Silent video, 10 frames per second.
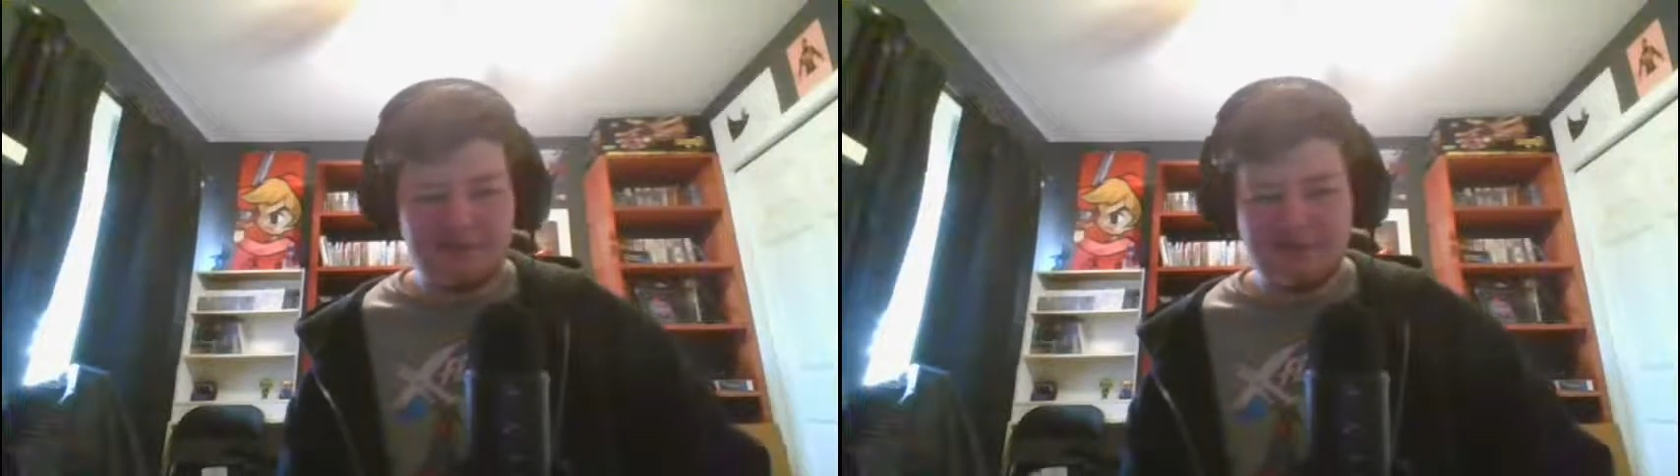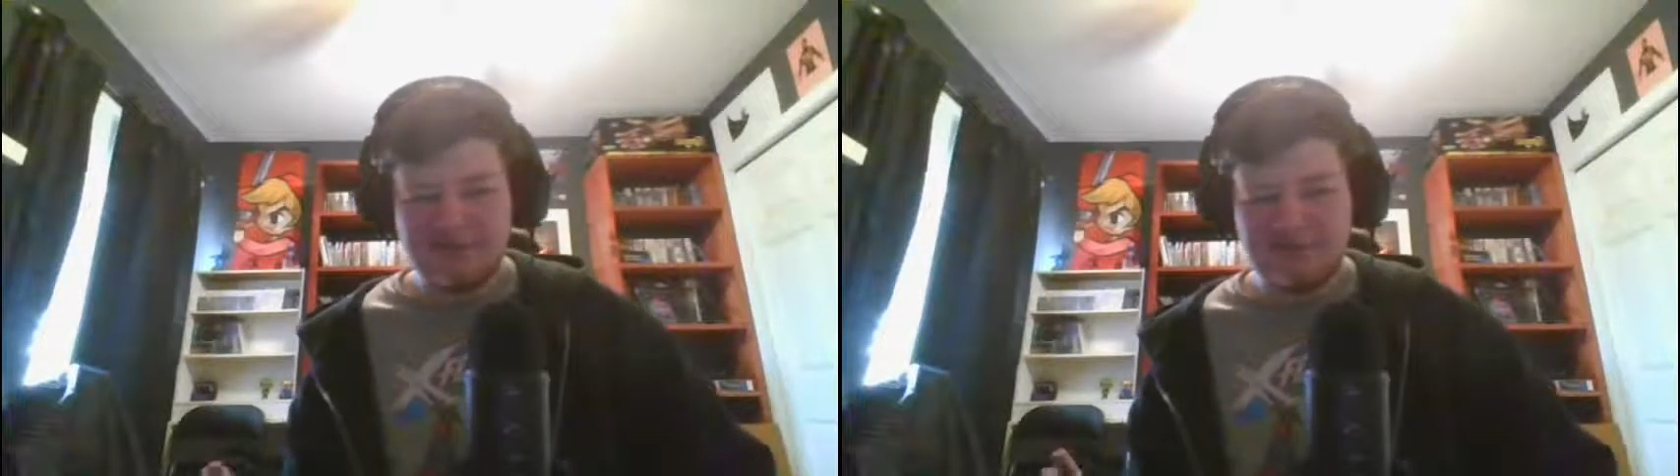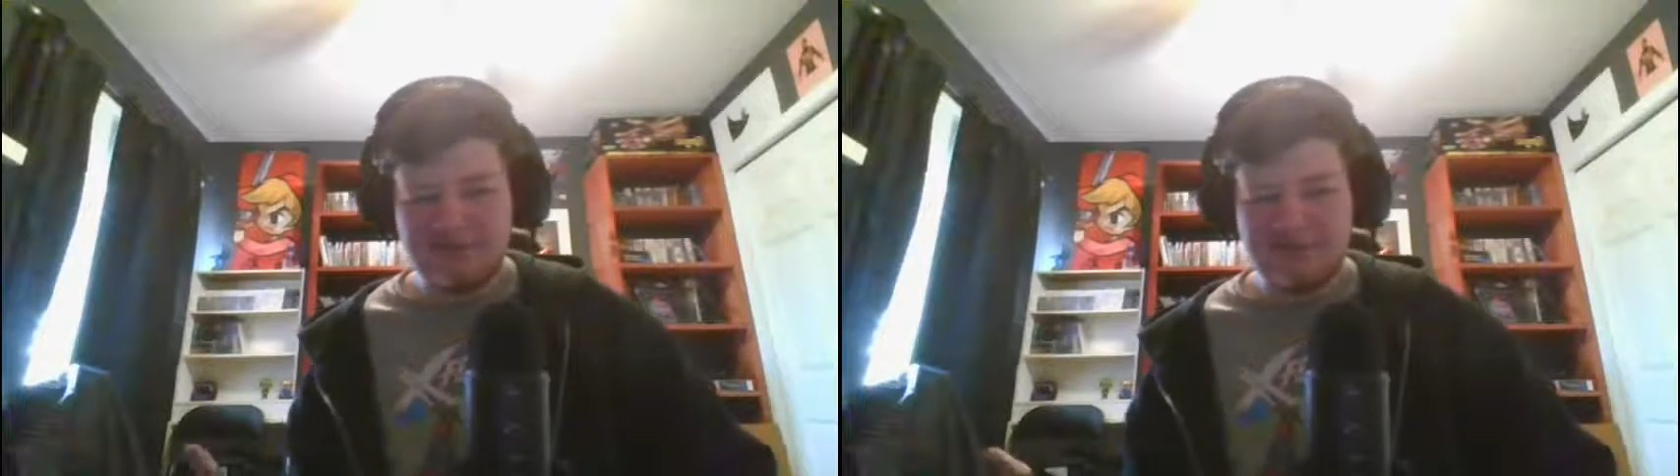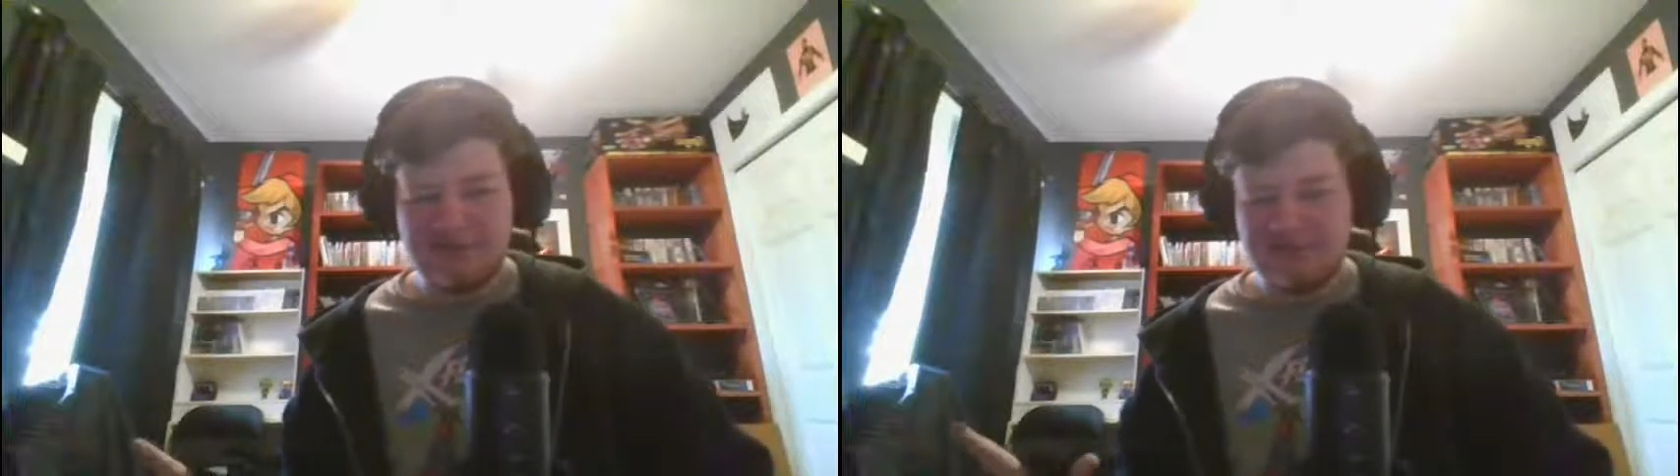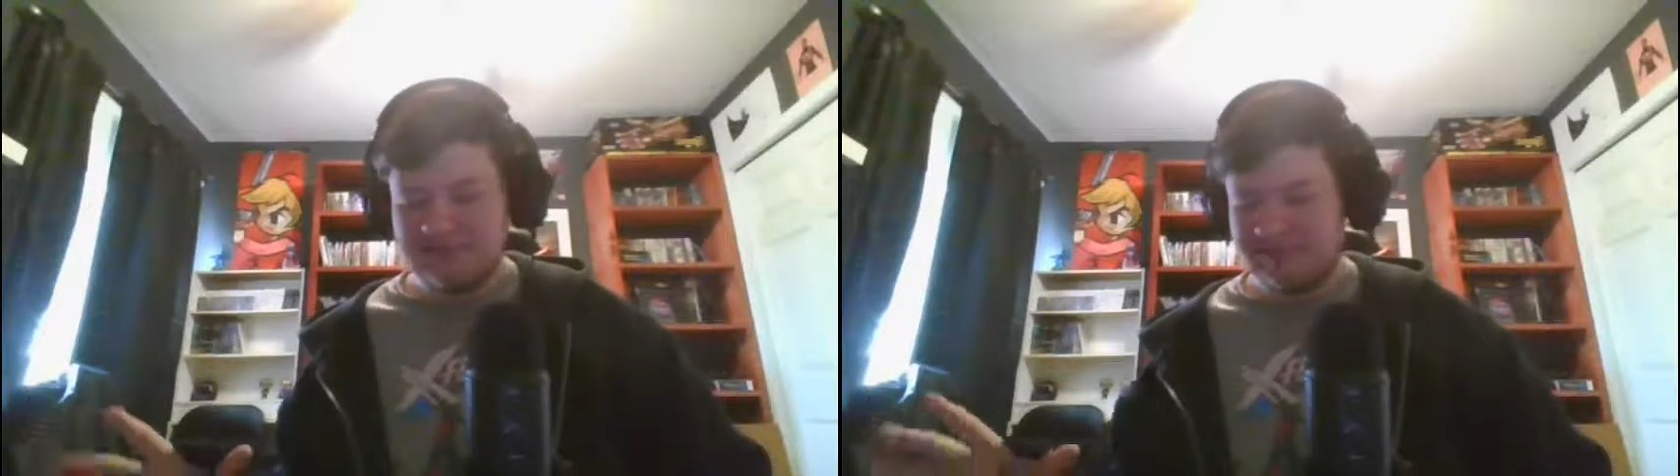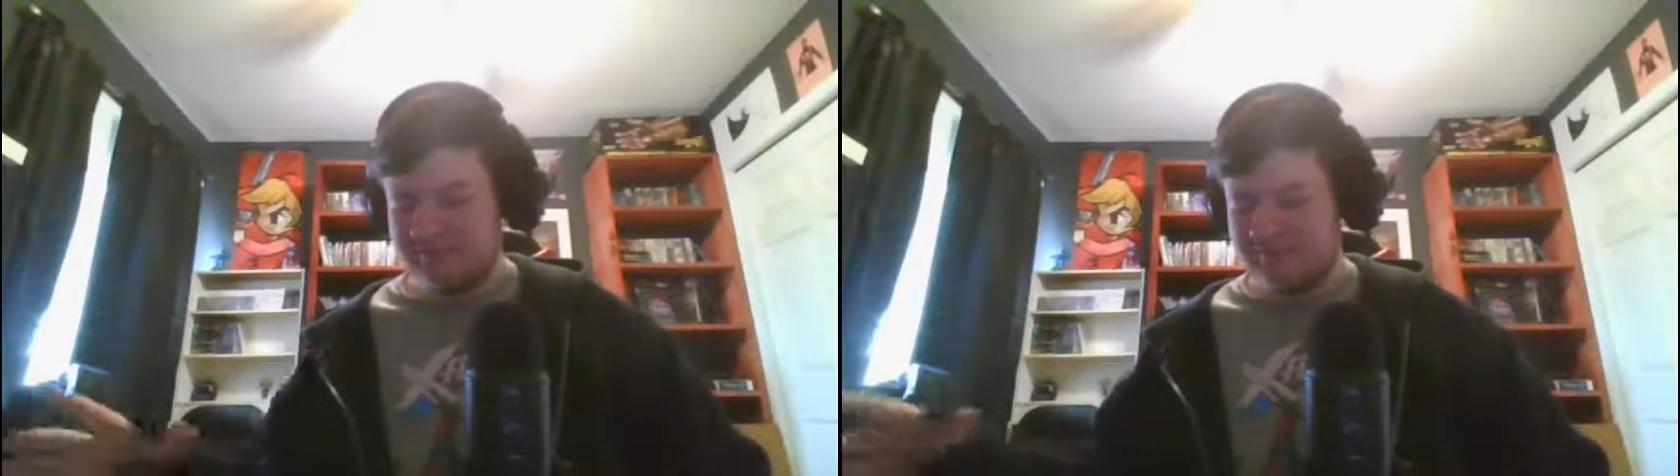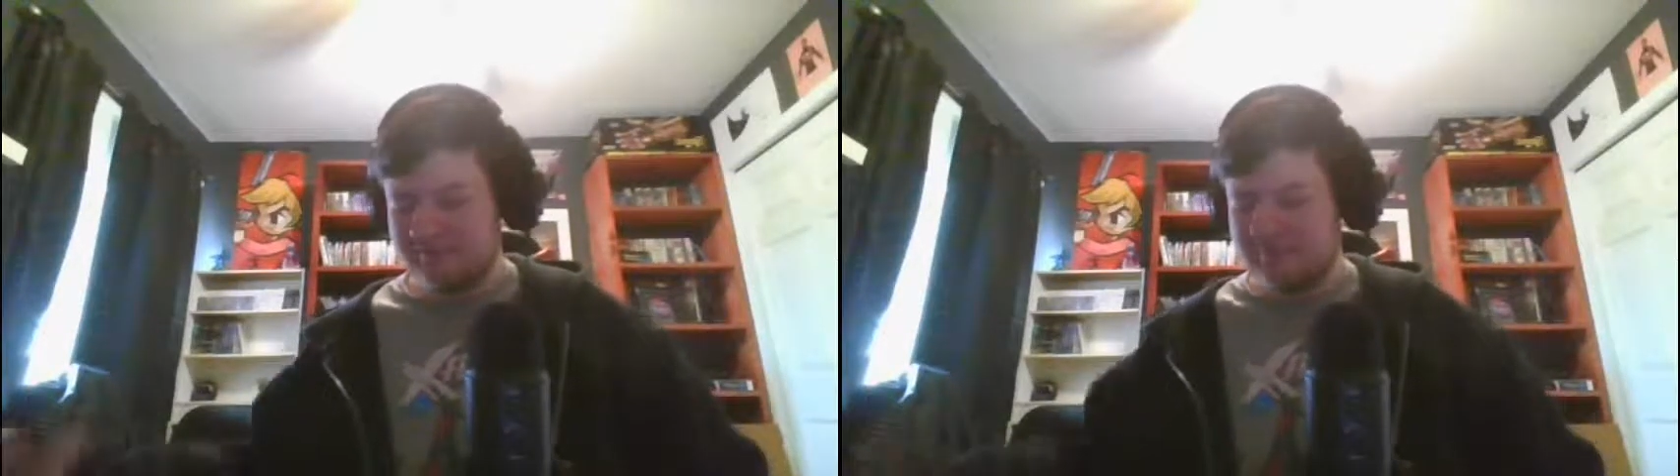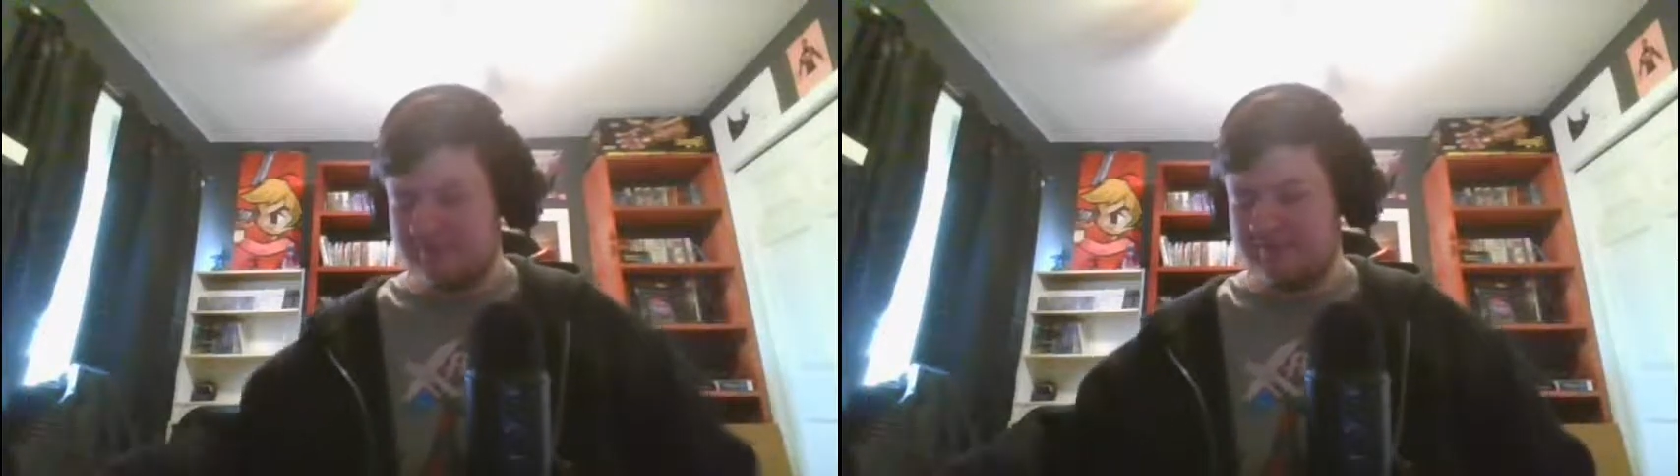Chromograph is